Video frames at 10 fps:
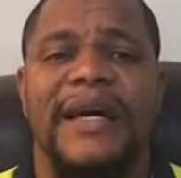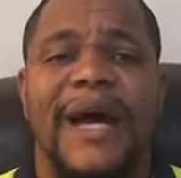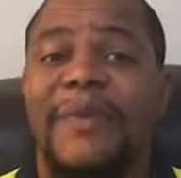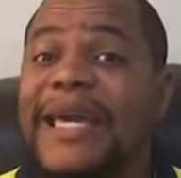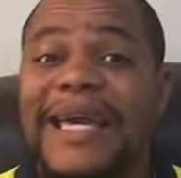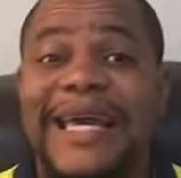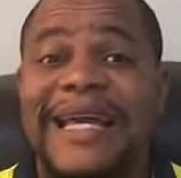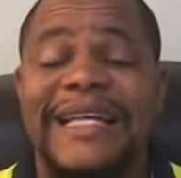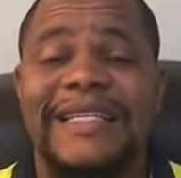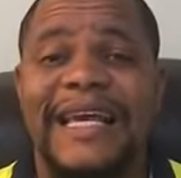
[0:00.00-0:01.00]
I mean,
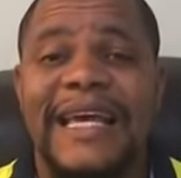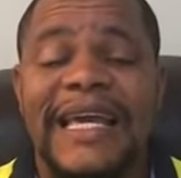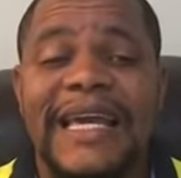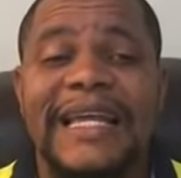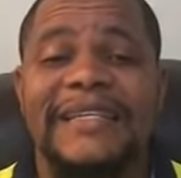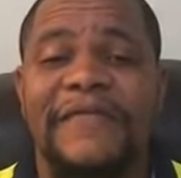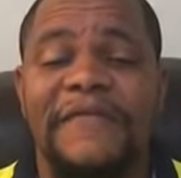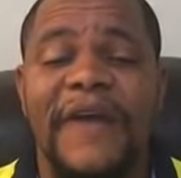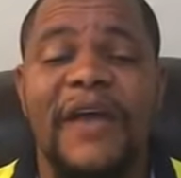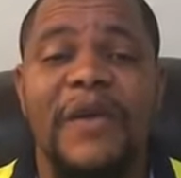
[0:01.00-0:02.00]
it is a
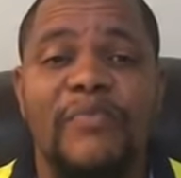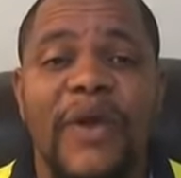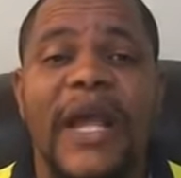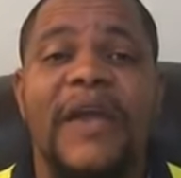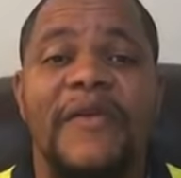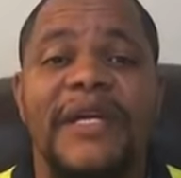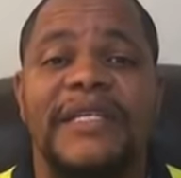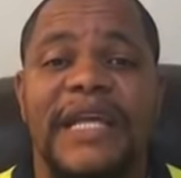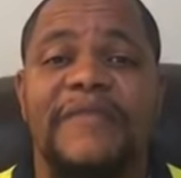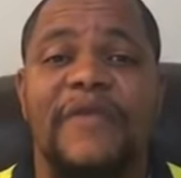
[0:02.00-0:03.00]
very precarious
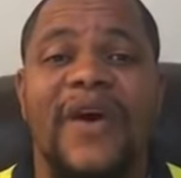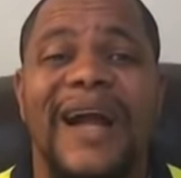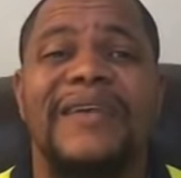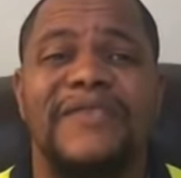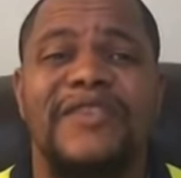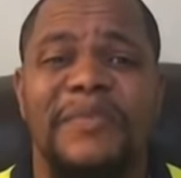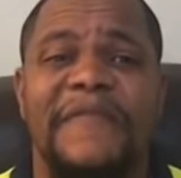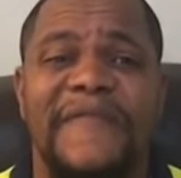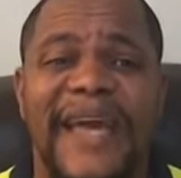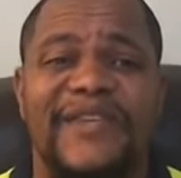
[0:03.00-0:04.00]
thing for a country to be
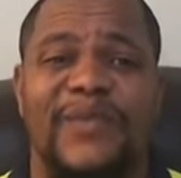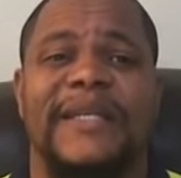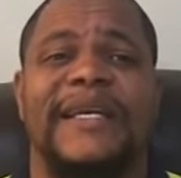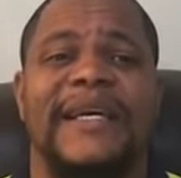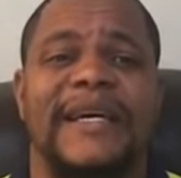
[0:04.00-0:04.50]
faced with,